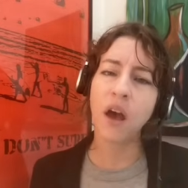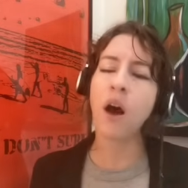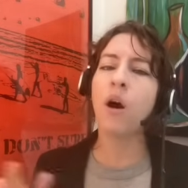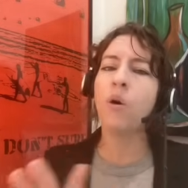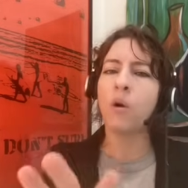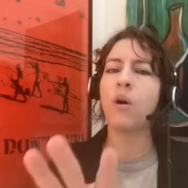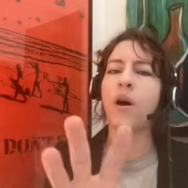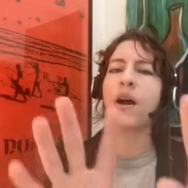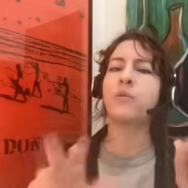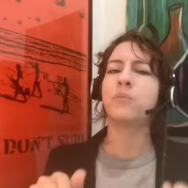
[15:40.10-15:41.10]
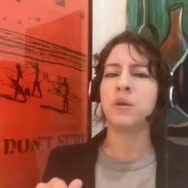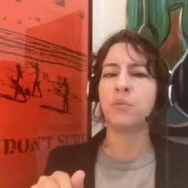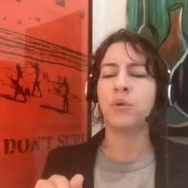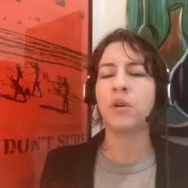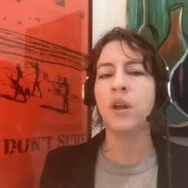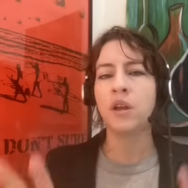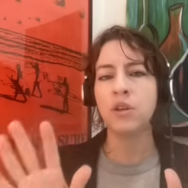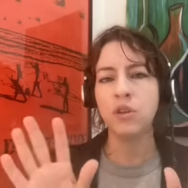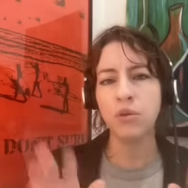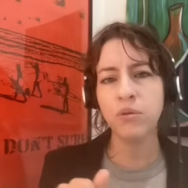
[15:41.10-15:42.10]
Oh, oh, I remember.
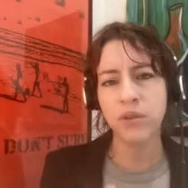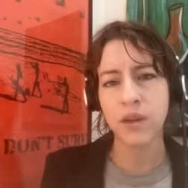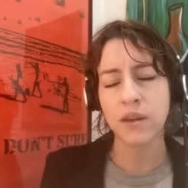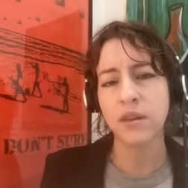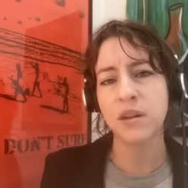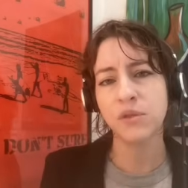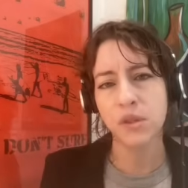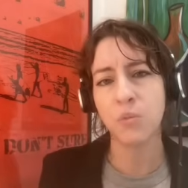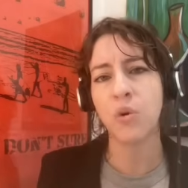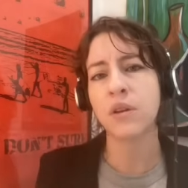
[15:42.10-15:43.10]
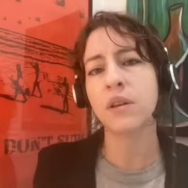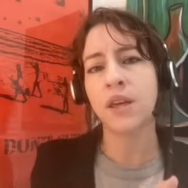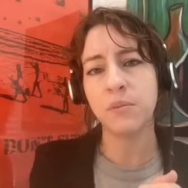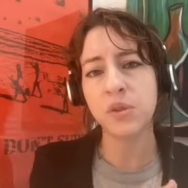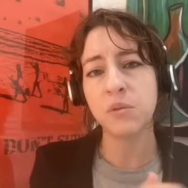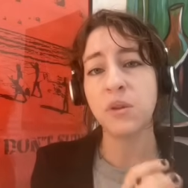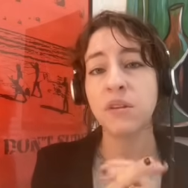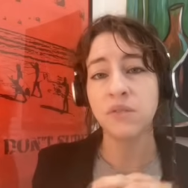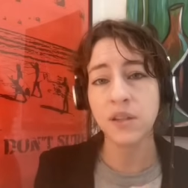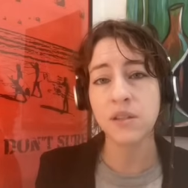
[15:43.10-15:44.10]
You think that if someone claims to be
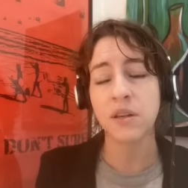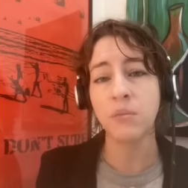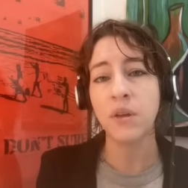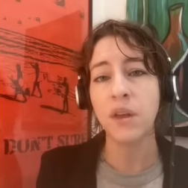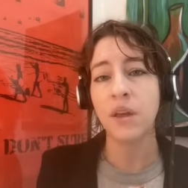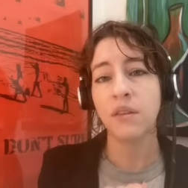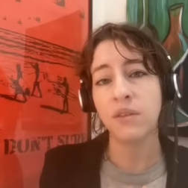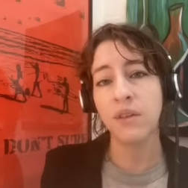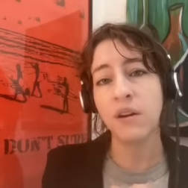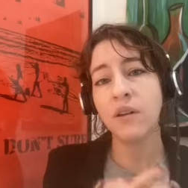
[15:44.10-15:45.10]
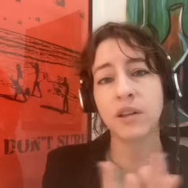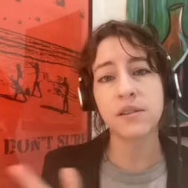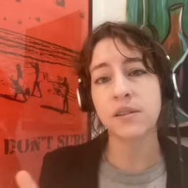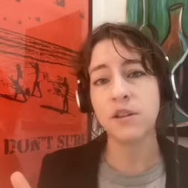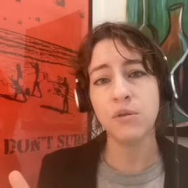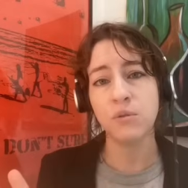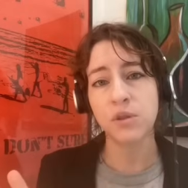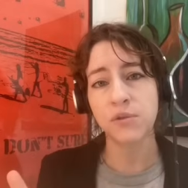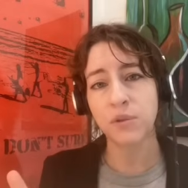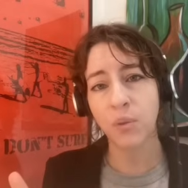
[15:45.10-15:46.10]
a victim, then they're
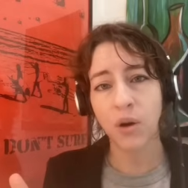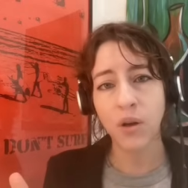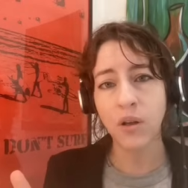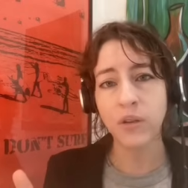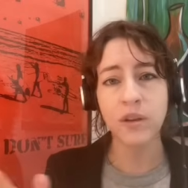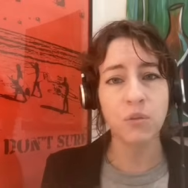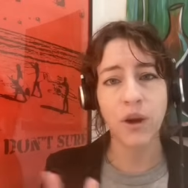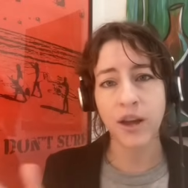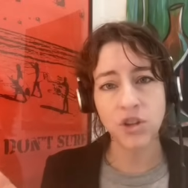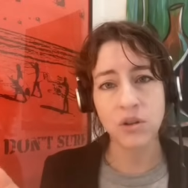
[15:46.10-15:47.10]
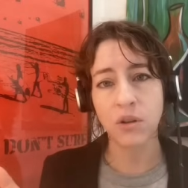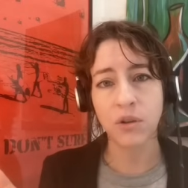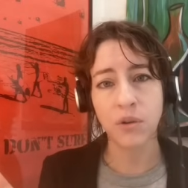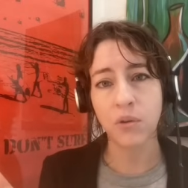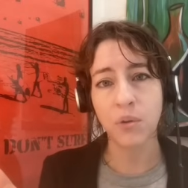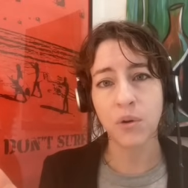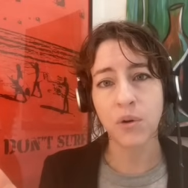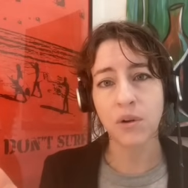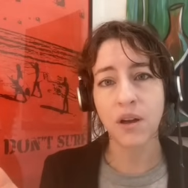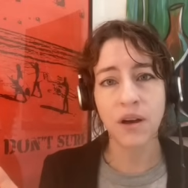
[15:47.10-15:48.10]
excused from all irrational
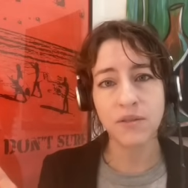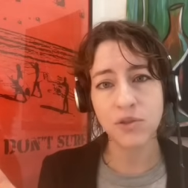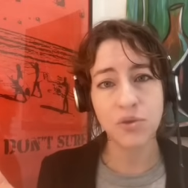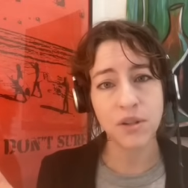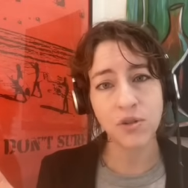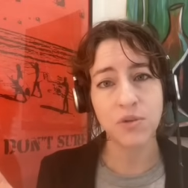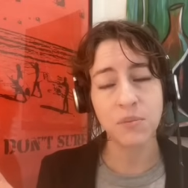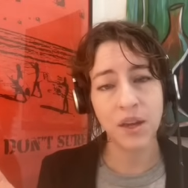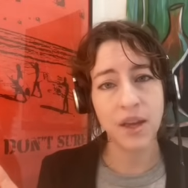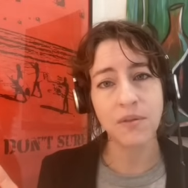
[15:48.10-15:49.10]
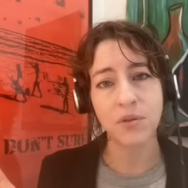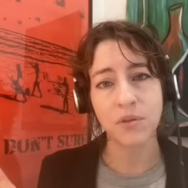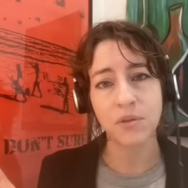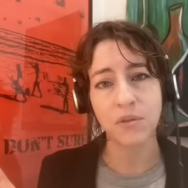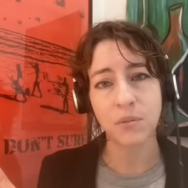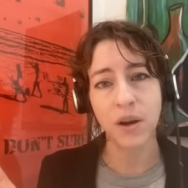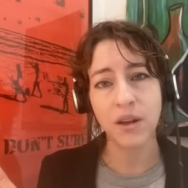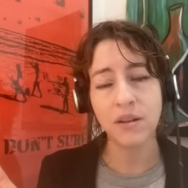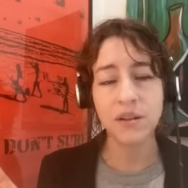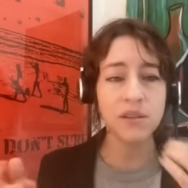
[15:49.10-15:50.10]
or contradictory behavior
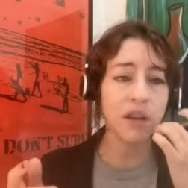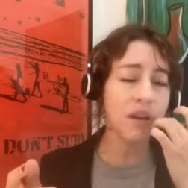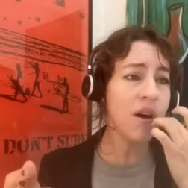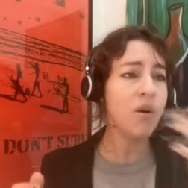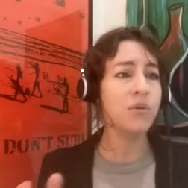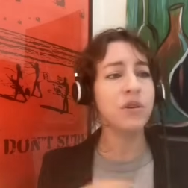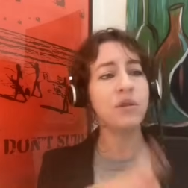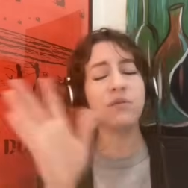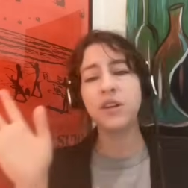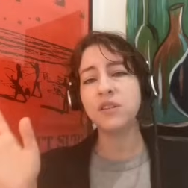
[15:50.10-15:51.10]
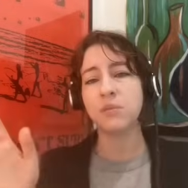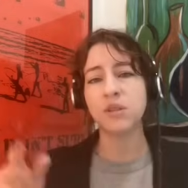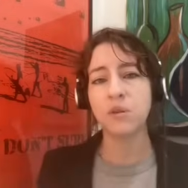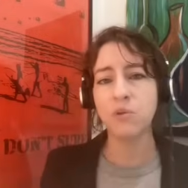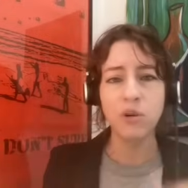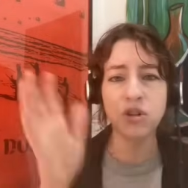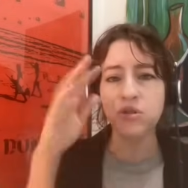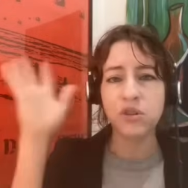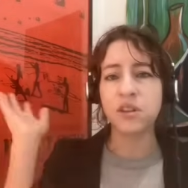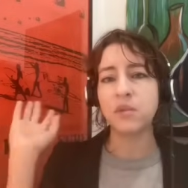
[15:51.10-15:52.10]
right? It's like, oh, you're a victim. So, of course,
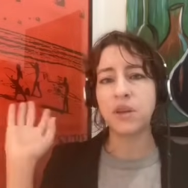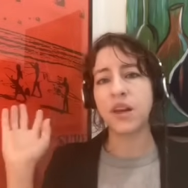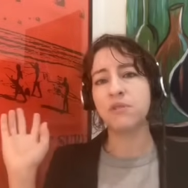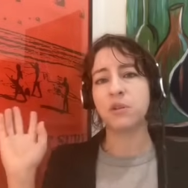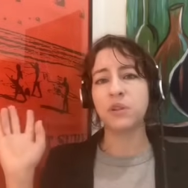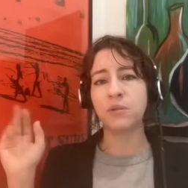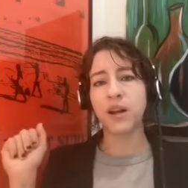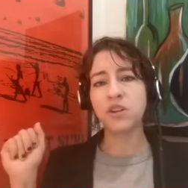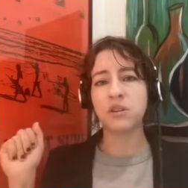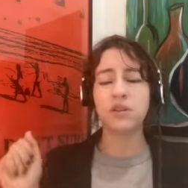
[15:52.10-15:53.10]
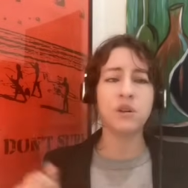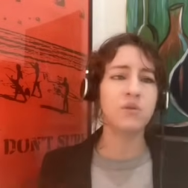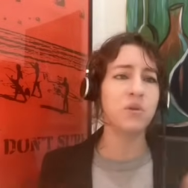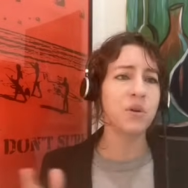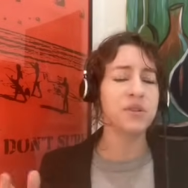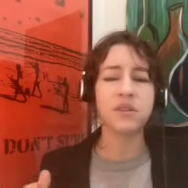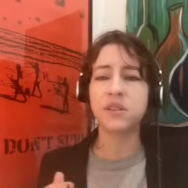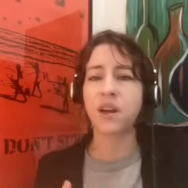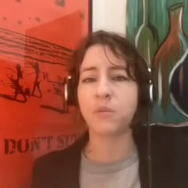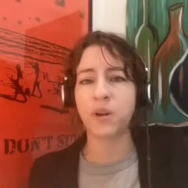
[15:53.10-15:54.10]
you're just going to behave totally irrationally. So, of course, this
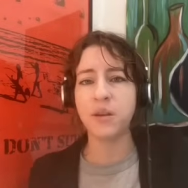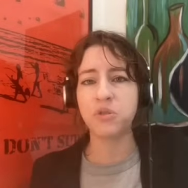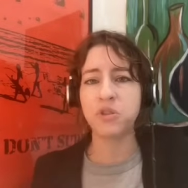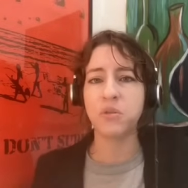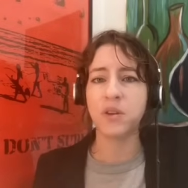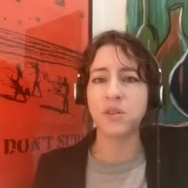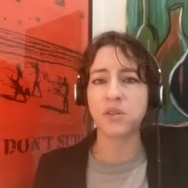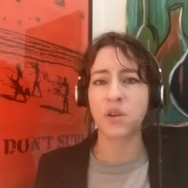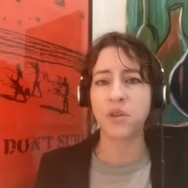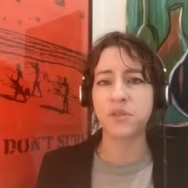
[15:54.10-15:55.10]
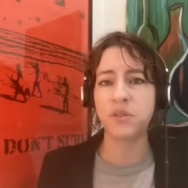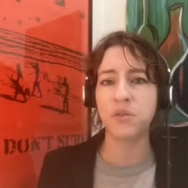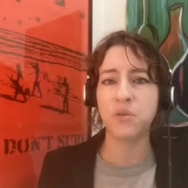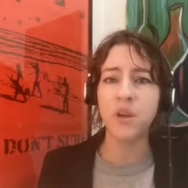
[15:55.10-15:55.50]
guy rapes you, he assaults you,